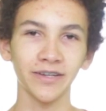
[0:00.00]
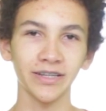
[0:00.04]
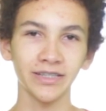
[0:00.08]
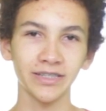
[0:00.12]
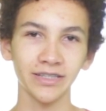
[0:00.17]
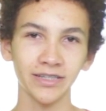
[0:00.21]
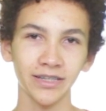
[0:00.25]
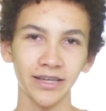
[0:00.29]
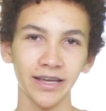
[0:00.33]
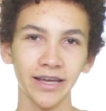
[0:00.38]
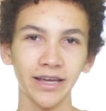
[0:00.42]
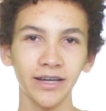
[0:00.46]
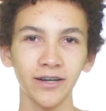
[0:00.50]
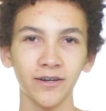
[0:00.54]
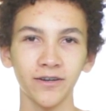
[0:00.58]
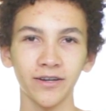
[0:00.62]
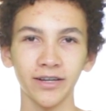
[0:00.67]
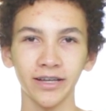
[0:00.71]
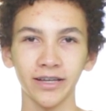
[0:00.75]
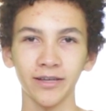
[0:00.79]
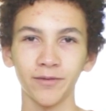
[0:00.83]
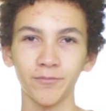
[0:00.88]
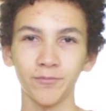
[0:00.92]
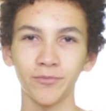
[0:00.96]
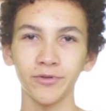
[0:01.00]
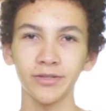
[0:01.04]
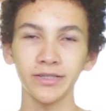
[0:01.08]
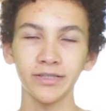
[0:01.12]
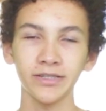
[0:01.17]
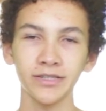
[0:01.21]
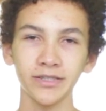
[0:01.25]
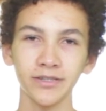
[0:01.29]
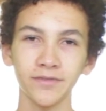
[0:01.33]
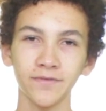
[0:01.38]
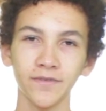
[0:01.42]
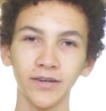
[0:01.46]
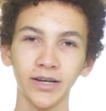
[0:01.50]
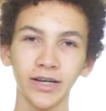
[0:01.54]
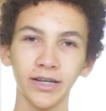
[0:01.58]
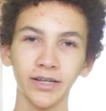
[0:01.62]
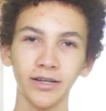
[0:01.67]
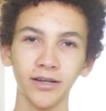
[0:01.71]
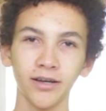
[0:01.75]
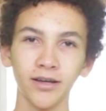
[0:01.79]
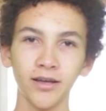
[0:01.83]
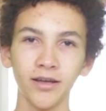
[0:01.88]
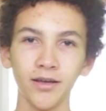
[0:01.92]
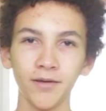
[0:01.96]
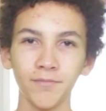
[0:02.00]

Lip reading: gets air and can breathe just fine.